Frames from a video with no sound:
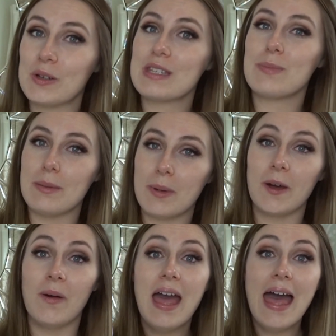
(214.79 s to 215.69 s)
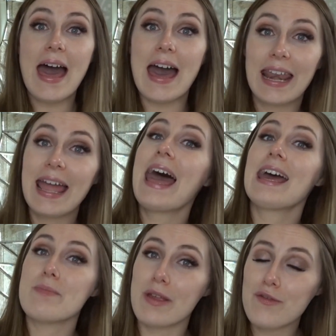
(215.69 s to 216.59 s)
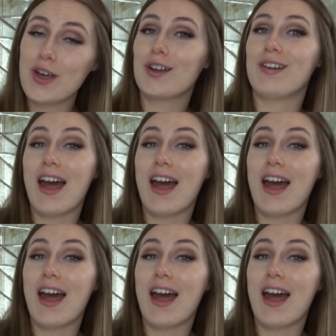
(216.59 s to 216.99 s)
speedboat, and I had my phone.